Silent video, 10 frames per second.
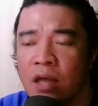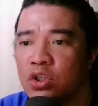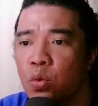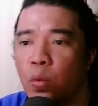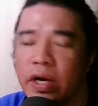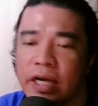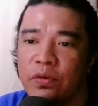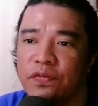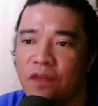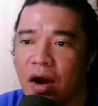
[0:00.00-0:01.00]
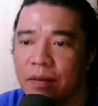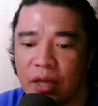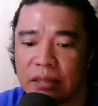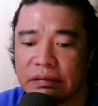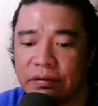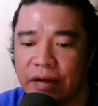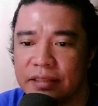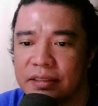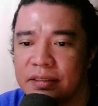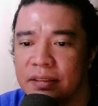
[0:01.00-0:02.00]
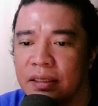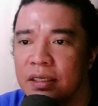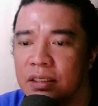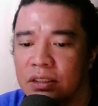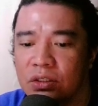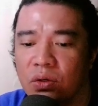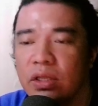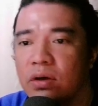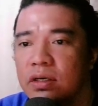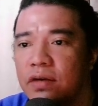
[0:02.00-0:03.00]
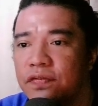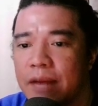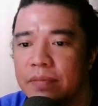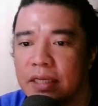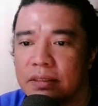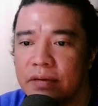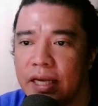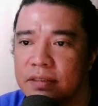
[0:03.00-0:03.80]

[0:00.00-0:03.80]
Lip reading: So where can we farm that grains? So in order to farm that grains,